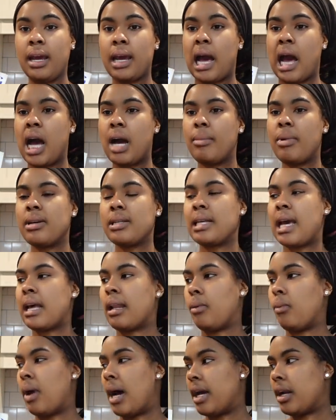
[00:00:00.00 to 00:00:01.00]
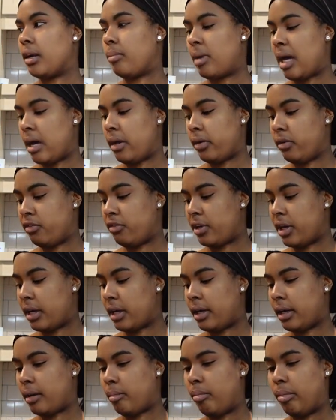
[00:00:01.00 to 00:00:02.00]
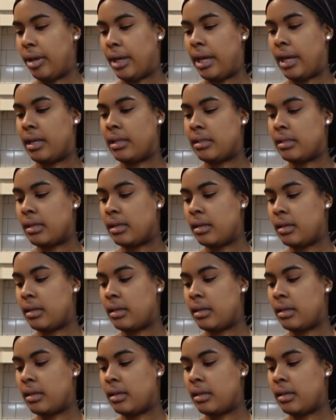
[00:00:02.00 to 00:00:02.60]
I almost got a water bottle for her, but